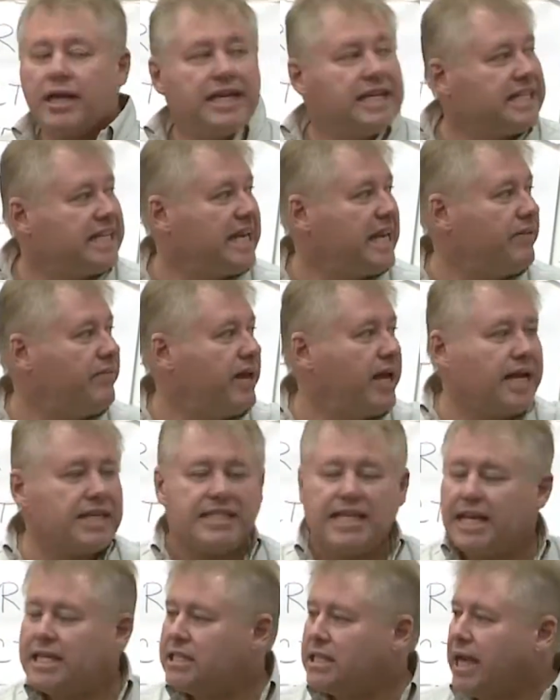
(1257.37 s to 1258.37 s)

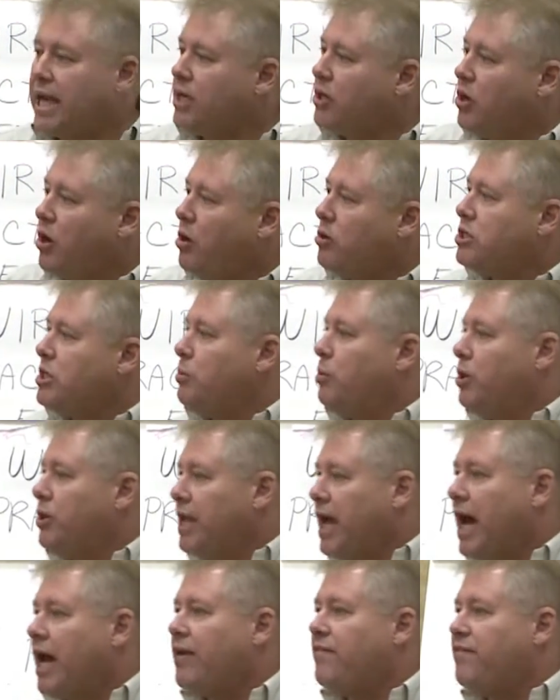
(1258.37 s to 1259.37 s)
TVSS technology will
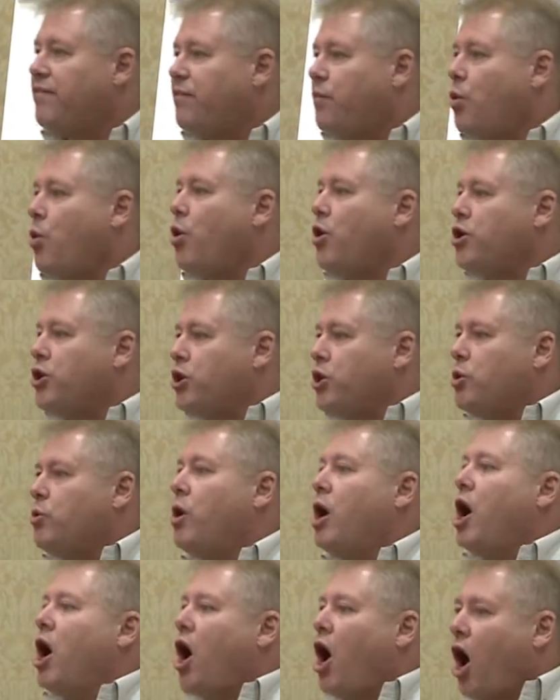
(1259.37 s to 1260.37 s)
not afford you
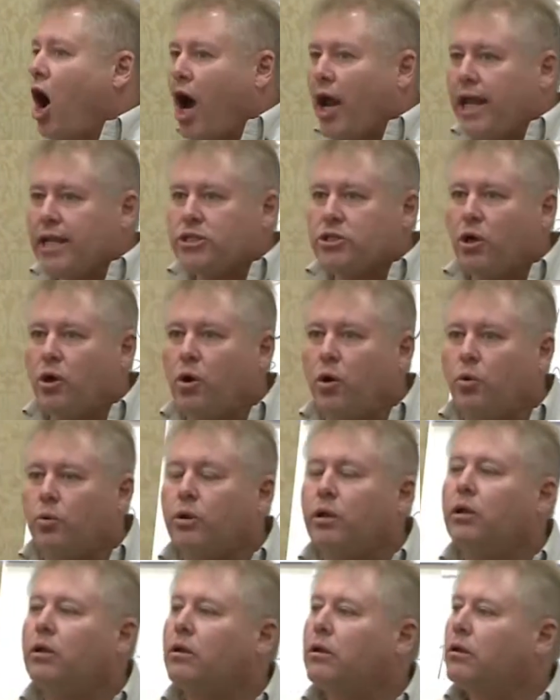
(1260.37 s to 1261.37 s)
on its own
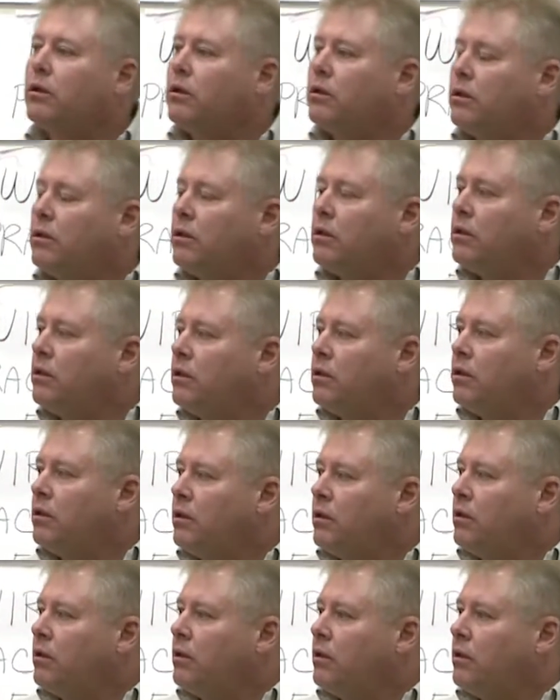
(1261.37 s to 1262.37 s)

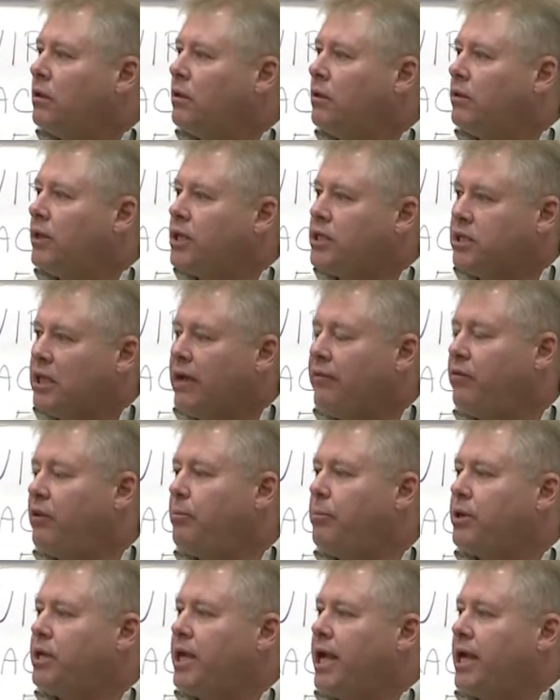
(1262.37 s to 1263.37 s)
this level of
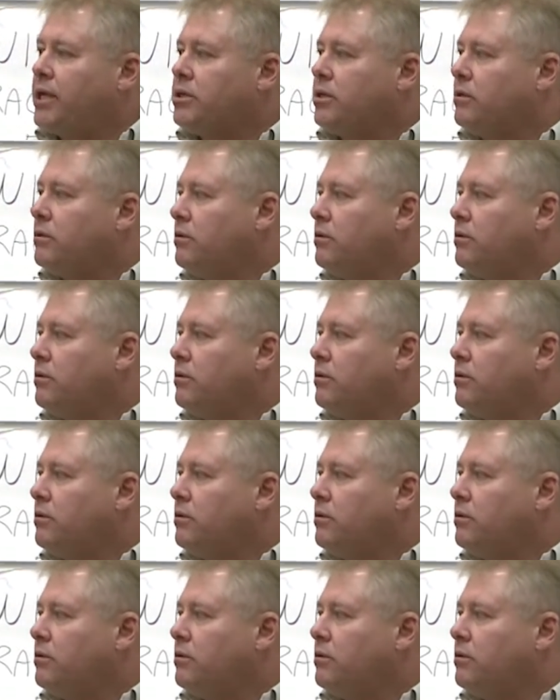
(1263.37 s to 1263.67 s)
protection.